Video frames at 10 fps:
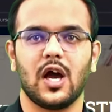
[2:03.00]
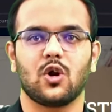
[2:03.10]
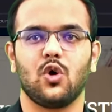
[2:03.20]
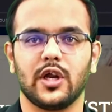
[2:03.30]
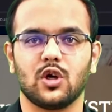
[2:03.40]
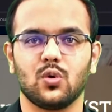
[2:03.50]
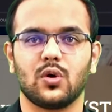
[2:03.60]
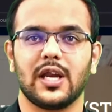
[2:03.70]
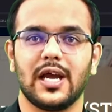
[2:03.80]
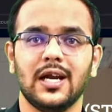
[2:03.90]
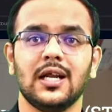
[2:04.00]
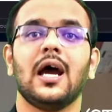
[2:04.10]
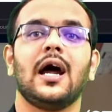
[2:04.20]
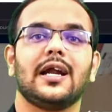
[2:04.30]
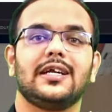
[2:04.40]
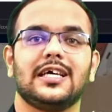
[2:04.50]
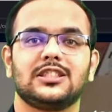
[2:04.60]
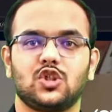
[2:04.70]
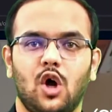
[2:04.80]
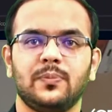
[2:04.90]
are going to create
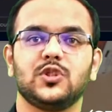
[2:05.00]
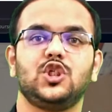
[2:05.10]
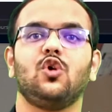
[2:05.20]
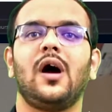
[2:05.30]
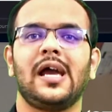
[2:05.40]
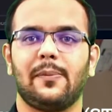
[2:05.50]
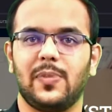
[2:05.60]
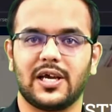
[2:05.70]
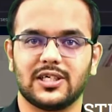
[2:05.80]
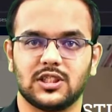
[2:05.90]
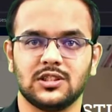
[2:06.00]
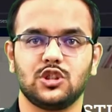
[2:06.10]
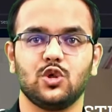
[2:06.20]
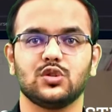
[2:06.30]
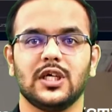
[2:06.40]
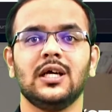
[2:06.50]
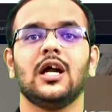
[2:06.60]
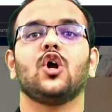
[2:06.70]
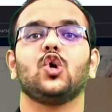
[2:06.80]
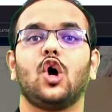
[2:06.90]
desktop GUI applications using
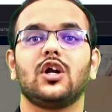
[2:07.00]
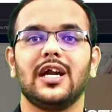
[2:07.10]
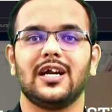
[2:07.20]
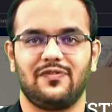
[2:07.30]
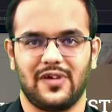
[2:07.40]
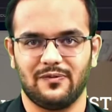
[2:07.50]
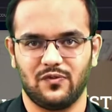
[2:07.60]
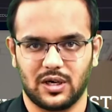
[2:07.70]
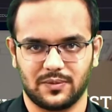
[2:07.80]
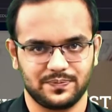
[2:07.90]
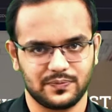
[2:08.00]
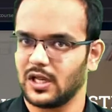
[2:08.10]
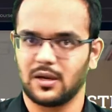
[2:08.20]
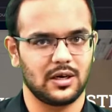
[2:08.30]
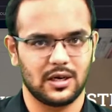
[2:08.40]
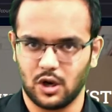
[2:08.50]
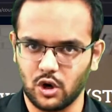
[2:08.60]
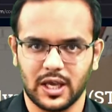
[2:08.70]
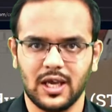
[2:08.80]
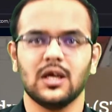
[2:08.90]
.NET framework.
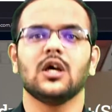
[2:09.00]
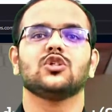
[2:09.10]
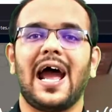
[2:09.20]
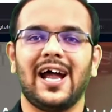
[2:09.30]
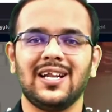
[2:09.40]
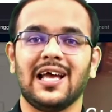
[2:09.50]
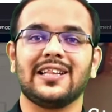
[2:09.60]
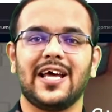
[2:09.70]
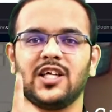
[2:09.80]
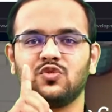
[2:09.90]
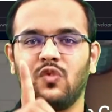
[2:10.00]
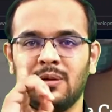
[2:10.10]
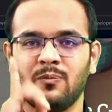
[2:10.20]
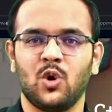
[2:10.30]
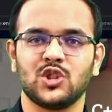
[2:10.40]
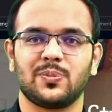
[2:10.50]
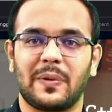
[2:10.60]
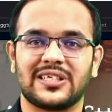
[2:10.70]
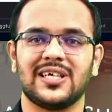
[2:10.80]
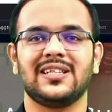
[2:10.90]
Okay, and there is one more
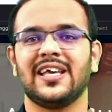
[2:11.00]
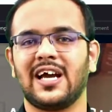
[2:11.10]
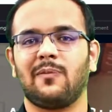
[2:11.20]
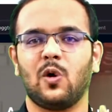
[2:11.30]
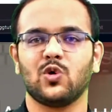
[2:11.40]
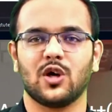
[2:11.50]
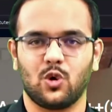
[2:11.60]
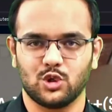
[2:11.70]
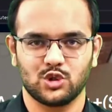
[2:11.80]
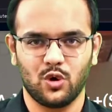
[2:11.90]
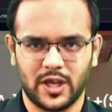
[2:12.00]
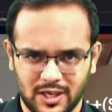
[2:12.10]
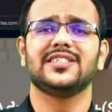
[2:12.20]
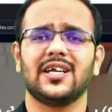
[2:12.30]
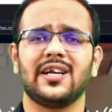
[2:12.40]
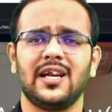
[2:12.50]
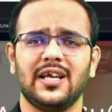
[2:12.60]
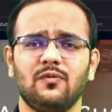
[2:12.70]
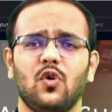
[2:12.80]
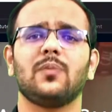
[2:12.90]
special thing about the course. Okay,
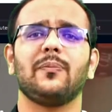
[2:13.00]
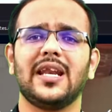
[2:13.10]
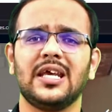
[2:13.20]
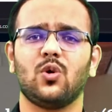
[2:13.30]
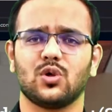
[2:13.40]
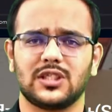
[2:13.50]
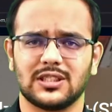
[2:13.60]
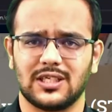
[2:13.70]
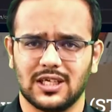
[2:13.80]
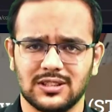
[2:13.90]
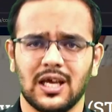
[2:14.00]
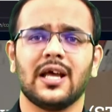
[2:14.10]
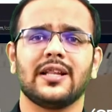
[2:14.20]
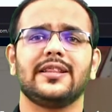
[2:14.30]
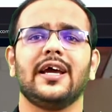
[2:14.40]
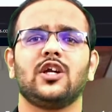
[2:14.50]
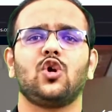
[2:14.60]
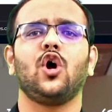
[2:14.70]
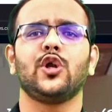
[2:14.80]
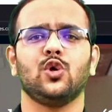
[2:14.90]
generally what many courses does, they
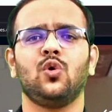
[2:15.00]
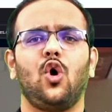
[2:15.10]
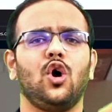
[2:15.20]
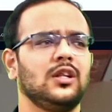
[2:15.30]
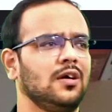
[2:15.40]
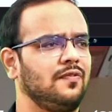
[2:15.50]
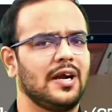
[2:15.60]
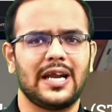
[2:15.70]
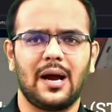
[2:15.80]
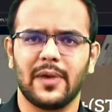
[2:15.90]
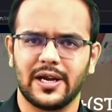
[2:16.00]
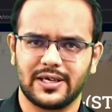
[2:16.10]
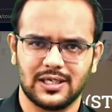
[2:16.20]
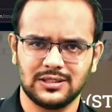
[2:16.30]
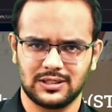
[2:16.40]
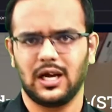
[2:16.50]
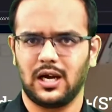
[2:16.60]
taught you all the fundamentals